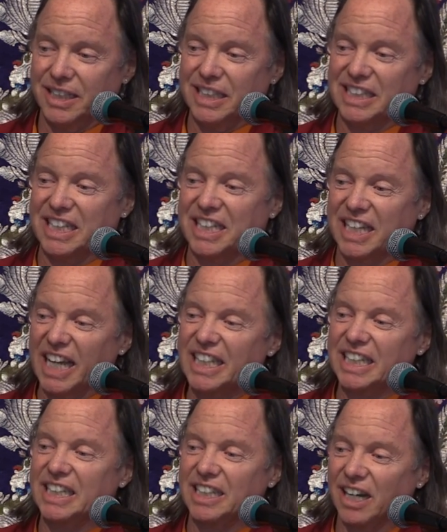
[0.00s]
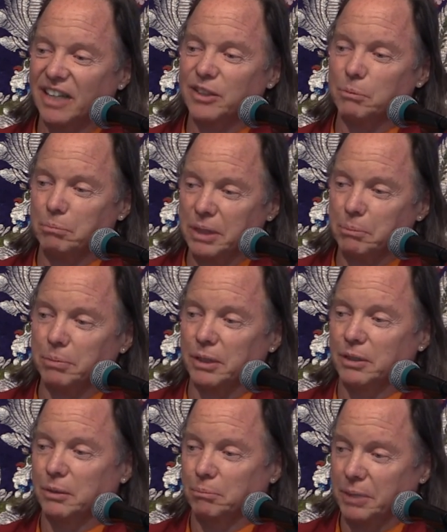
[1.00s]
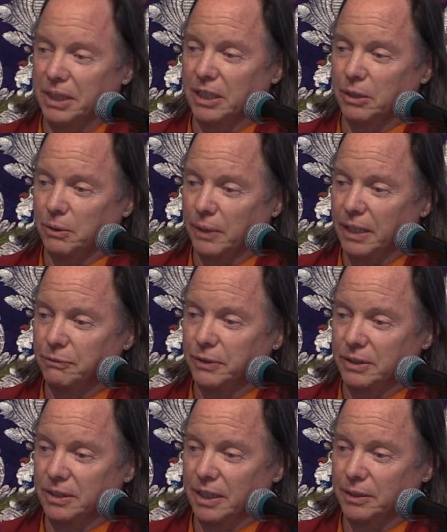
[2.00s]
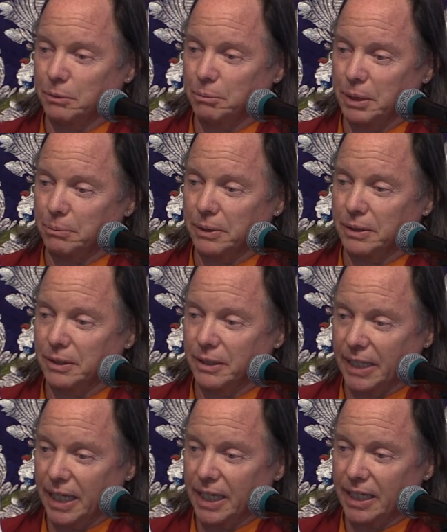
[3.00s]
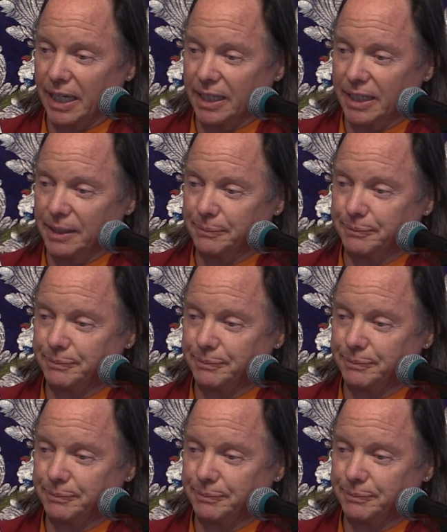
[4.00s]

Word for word: is thanking other people, being grateful to other people. Okay, got it?